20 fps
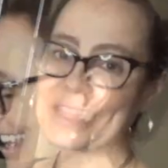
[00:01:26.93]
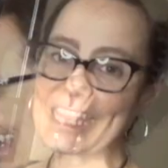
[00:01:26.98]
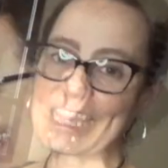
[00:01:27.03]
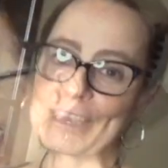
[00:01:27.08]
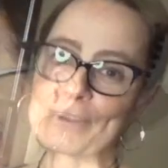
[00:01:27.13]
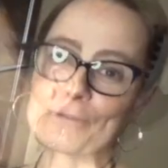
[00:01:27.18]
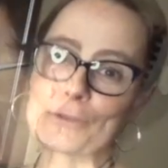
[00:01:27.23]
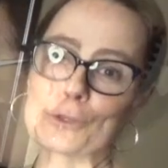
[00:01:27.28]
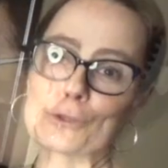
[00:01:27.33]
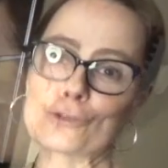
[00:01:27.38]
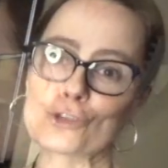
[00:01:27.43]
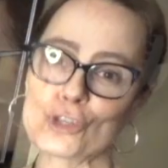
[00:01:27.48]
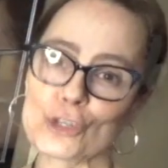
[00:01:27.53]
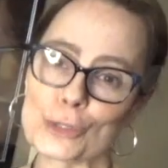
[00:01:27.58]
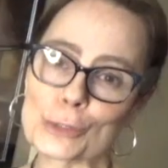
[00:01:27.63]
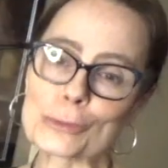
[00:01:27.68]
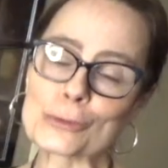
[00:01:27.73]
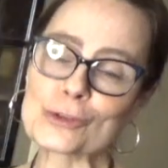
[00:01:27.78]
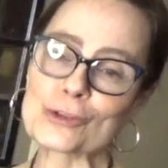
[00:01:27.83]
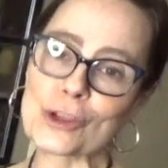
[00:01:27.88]
If you
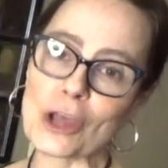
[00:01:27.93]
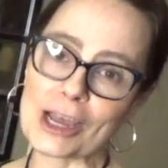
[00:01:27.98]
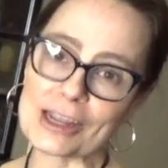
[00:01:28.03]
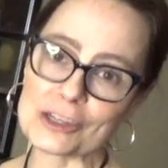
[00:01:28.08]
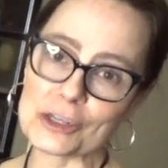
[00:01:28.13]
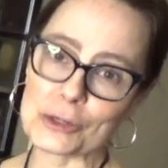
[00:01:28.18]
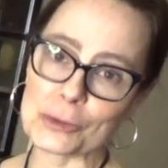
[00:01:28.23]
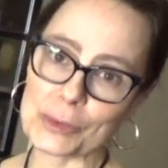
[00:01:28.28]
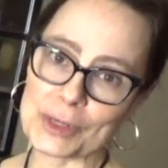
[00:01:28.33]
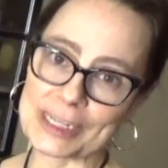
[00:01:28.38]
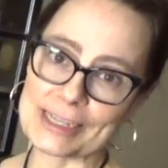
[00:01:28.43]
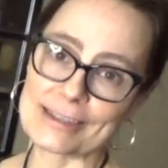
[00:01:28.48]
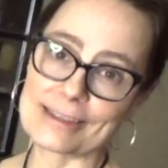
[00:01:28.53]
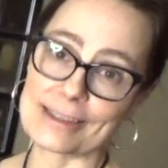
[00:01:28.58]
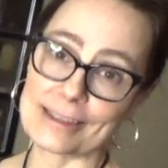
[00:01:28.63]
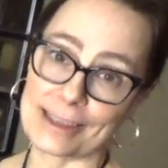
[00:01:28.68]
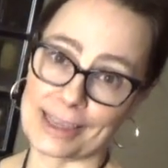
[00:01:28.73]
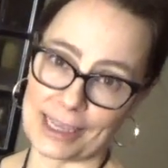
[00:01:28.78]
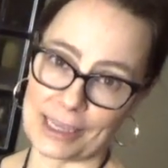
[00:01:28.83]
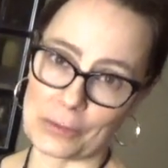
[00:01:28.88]
choose not to rinse the
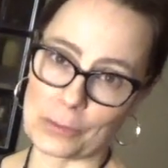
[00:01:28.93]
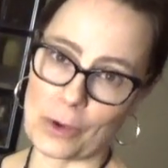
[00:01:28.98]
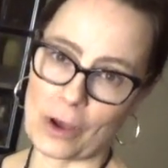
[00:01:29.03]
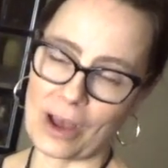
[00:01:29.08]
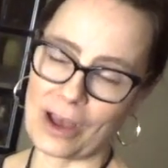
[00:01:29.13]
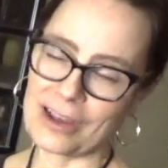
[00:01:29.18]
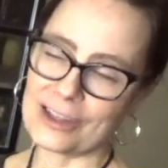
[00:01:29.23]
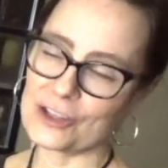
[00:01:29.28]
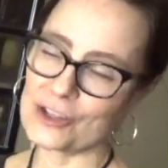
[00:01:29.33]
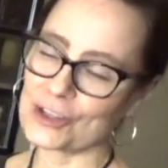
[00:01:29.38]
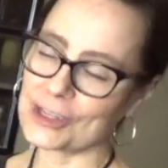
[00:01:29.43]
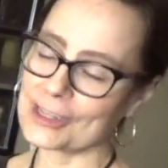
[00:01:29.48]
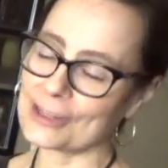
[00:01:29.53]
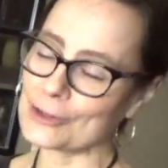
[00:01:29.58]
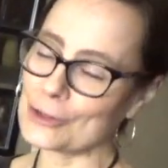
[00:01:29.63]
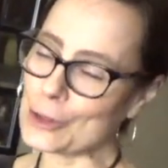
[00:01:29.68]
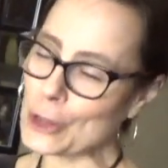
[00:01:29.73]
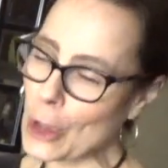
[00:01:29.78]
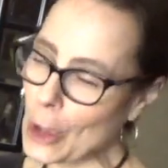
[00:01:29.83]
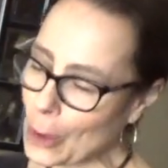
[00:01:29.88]
quinoa, just
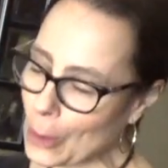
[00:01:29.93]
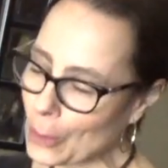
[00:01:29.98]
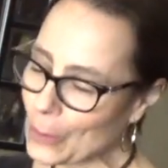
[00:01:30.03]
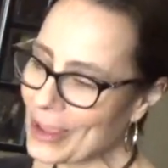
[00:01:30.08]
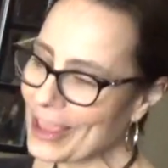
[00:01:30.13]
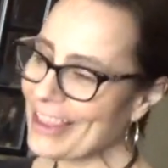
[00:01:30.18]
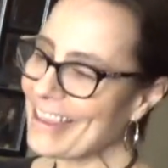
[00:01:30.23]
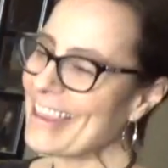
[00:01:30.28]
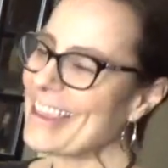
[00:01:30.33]
know